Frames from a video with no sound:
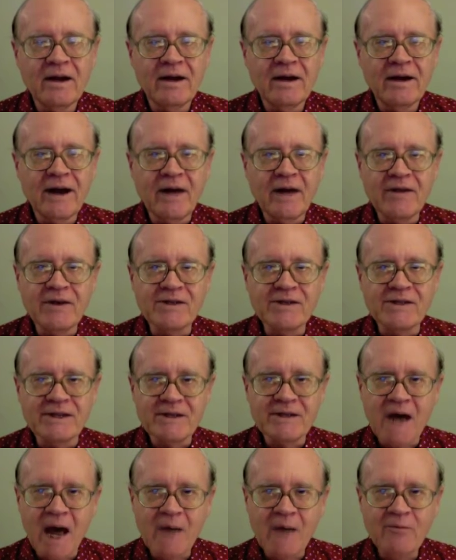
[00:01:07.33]
Now there is a
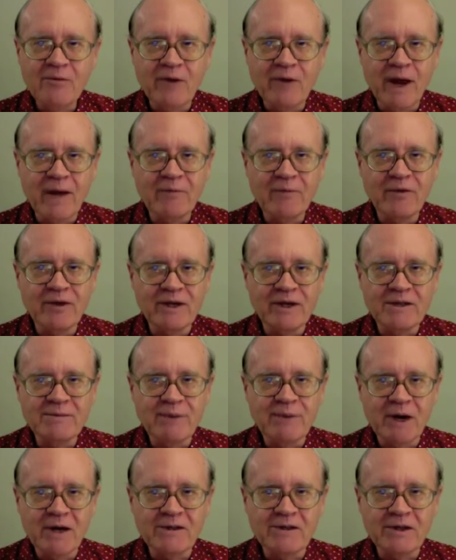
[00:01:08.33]
time frame for this
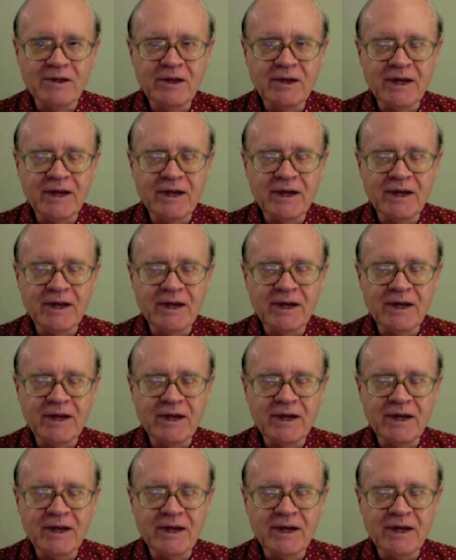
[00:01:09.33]
puzzle.